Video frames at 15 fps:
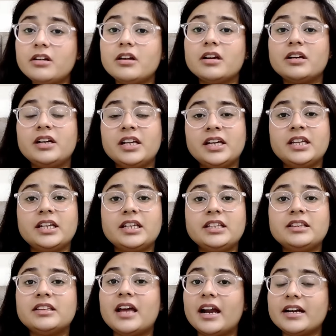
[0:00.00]
degree,
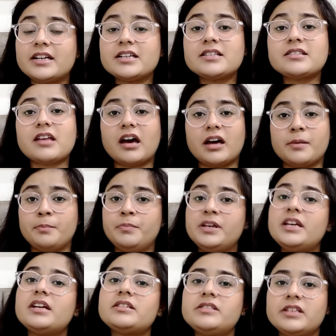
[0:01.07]
that is our
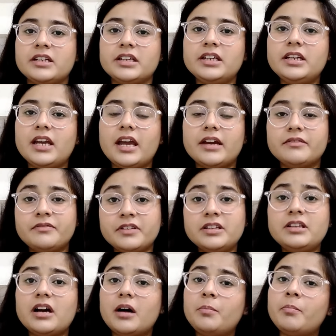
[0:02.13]
BS degree, with
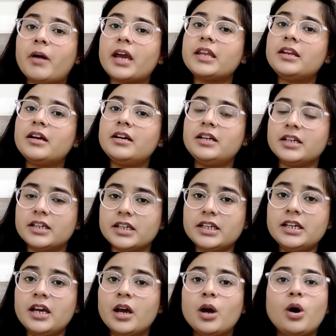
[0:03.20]
a minor degree
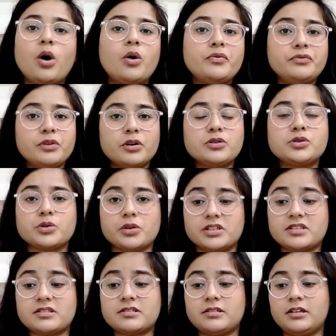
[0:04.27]
of your
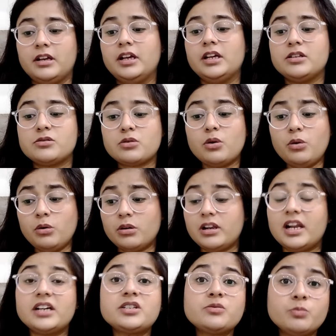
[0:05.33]
choice. So
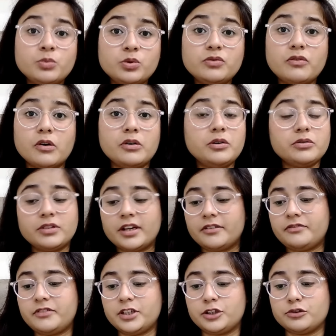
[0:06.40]
let's move on to the
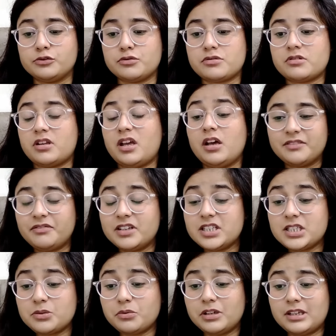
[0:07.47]
FAQs. The first
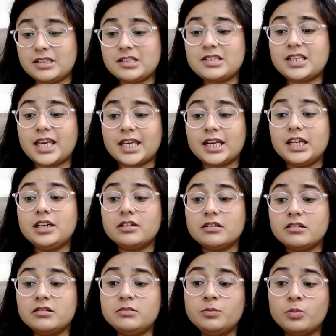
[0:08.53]
one is, can I
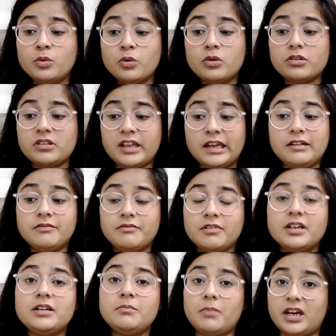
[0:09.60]
earn more than
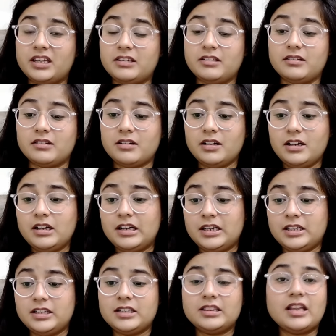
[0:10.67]
one minor?
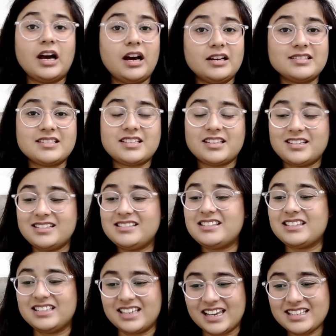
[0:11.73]
The answer is
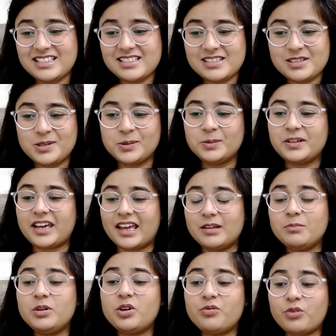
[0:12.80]
yes, you can
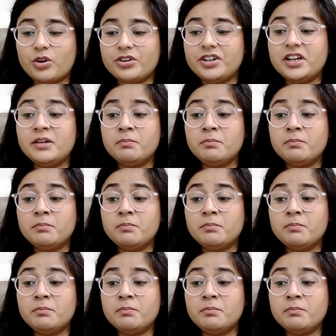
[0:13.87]
be awarded